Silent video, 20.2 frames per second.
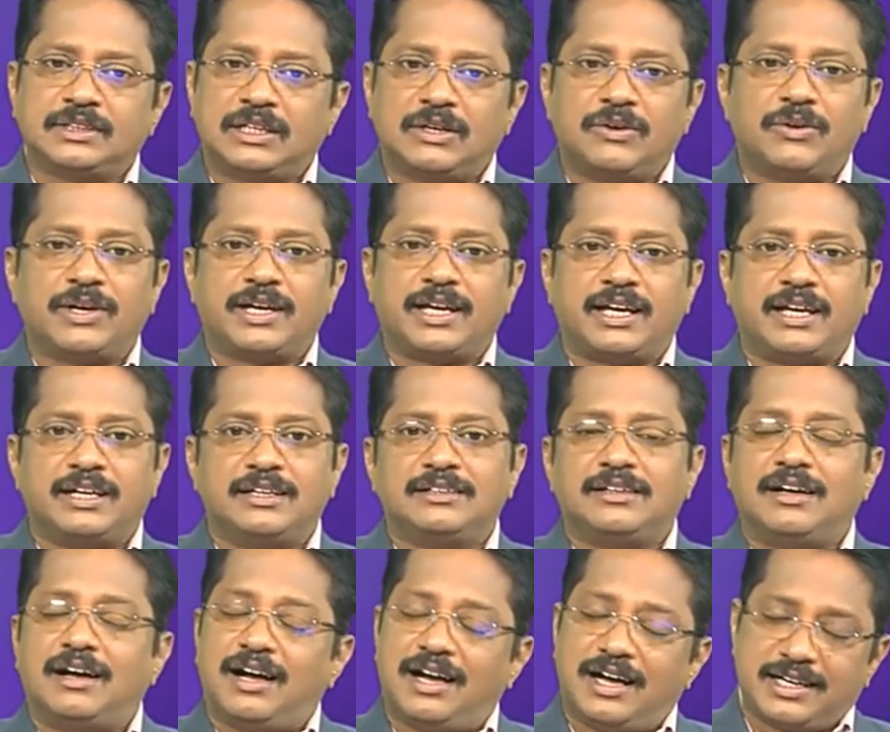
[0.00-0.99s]
okay,
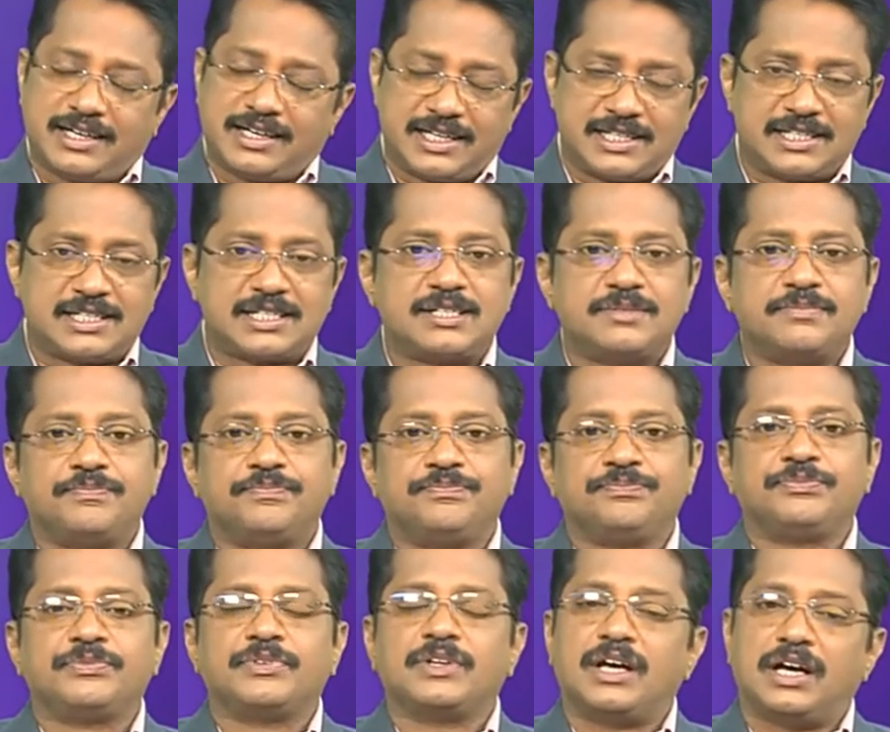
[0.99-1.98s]
August,
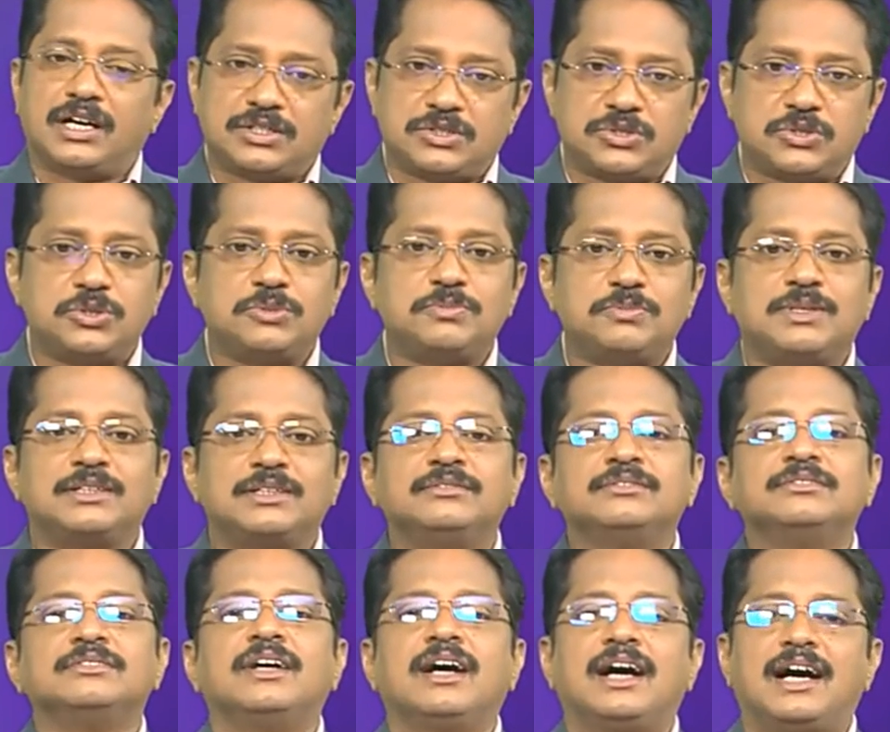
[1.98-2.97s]
October,
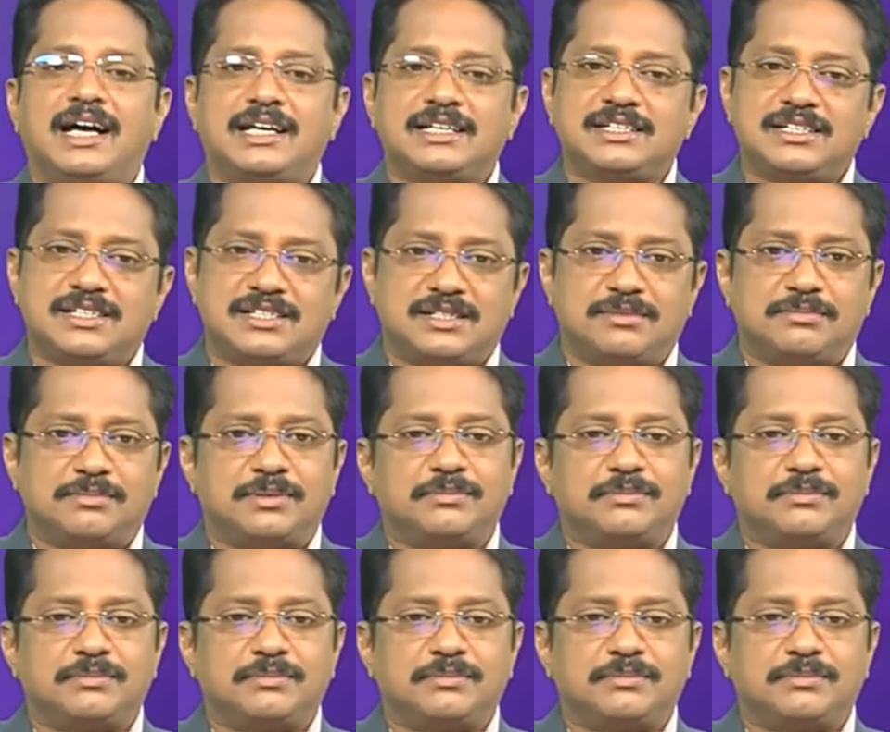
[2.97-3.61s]
and December.